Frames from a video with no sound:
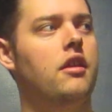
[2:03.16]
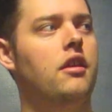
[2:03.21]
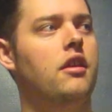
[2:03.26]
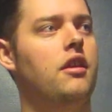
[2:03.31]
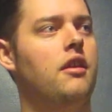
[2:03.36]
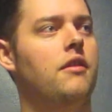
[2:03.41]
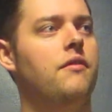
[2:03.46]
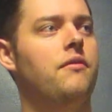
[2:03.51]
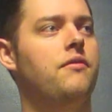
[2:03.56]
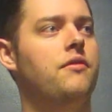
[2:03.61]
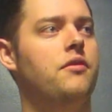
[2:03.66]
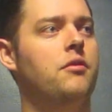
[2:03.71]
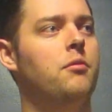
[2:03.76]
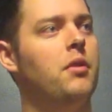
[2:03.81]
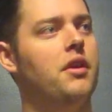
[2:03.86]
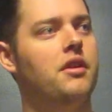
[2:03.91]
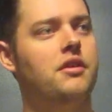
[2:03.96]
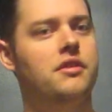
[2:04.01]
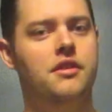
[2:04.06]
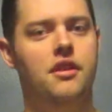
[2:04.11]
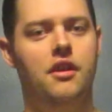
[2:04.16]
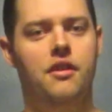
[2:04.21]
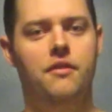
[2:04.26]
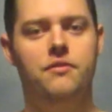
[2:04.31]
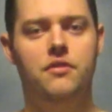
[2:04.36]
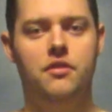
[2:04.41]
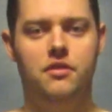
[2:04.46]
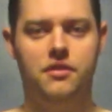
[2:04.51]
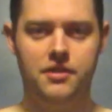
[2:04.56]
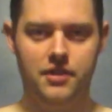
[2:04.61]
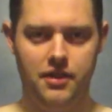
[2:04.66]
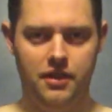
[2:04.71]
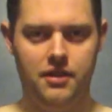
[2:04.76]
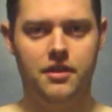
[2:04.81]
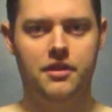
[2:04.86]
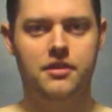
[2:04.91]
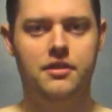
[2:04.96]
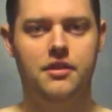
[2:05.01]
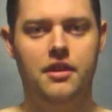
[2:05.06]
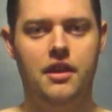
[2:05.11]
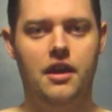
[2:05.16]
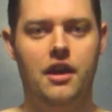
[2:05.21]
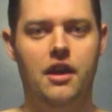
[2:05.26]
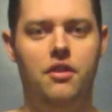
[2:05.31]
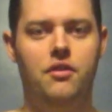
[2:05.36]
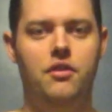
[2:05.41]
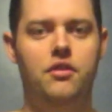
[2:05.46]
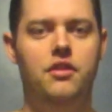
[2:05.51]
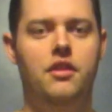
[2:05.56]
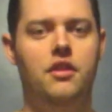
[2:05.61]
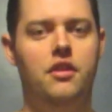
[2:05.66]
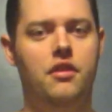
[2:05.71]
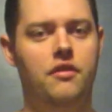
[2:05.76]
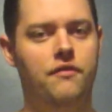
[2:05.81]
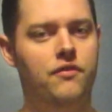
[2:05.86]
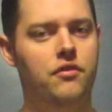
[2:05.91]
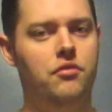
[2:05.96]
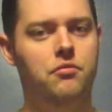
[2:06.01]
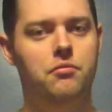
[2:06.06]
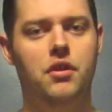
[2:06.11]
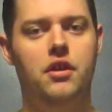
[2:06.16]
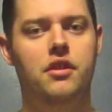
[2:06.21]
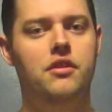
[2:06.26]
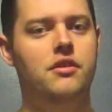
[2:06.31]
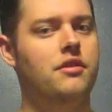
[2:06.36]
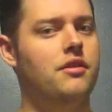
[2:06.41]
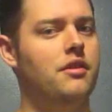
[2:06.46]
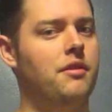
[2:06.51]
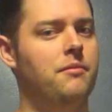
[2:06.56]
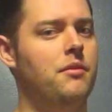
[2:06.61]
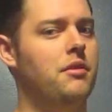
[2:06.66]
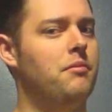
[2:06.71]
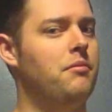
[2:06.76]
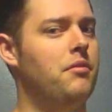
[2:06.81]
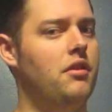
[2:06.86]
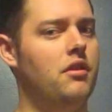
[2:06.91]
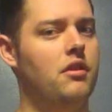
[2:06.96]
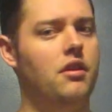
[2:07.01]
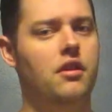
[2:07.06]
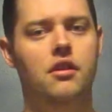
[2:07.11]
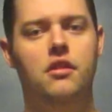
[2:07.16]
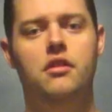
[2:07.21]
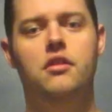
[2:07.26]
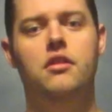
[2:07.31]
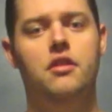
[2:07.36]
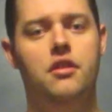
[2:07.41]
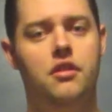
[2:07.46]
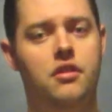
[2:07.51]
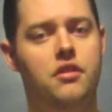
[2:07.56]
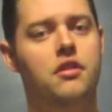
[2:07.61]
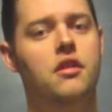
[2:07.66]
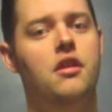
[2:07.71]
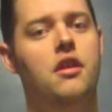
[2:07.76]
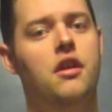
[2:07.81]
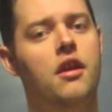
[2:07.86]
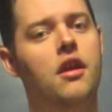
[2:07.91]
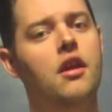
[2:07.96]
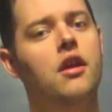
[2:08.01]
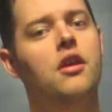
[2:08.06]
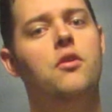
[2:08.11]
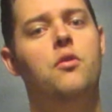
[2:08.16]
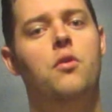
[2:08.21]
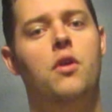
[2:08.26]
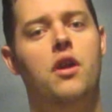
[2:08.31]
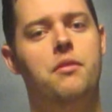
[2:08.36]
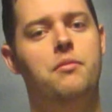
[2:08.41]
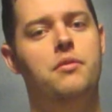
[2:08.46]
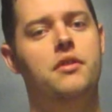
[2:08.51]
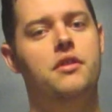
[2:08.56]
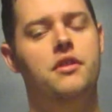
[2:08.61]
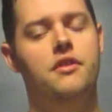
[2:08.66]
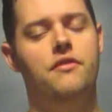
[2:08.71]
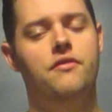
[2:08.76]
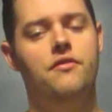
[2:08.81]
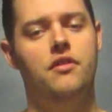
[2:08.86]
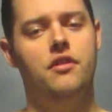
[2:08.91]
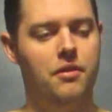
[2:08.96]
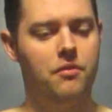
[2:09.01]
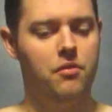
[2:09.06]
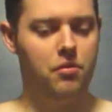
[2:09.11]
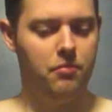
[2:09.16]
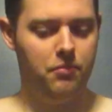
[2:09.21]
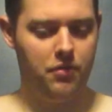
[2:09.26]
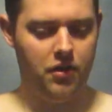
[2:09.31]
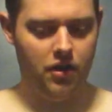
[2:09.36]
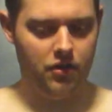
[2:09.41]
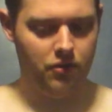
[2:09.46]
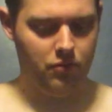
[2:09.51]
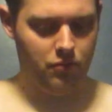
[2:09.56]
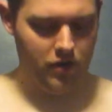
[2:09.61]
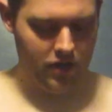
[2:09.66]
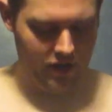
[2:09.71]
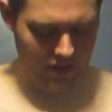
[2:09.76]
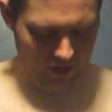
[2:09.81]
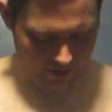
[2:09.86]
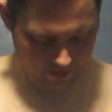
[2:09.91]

gift to myself to see this now, and then in a few months I'm going to be looking quite a bit different. I won't be all the way,